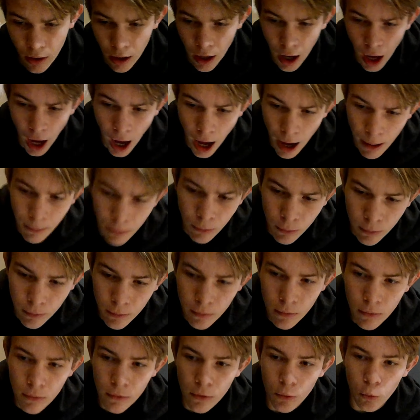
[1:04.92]
I
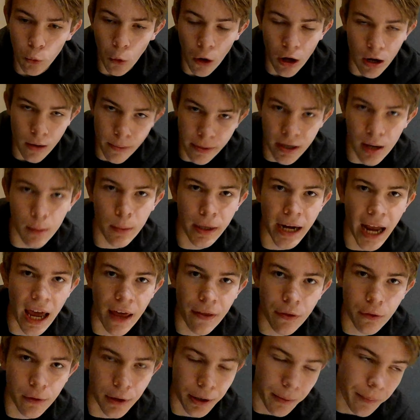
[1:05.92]
want to become an
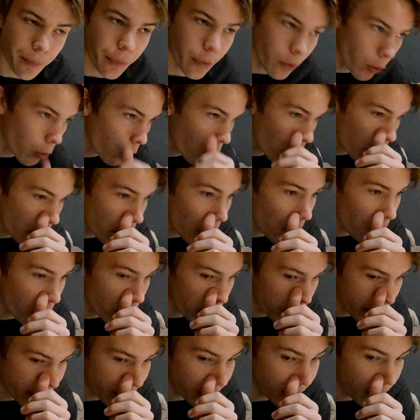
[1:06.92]
athlete, or I want to
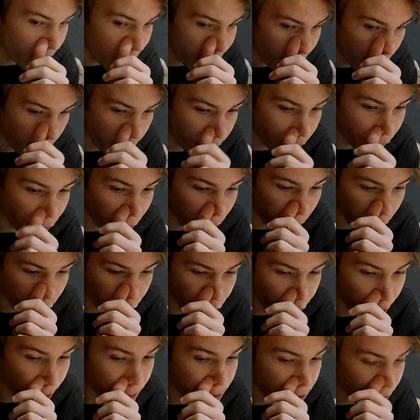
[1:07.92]
make a living off of doing
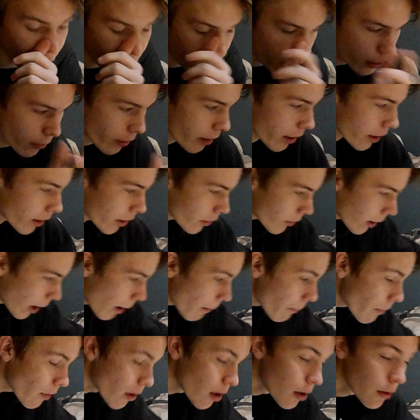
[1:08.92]
flips and free running and crap.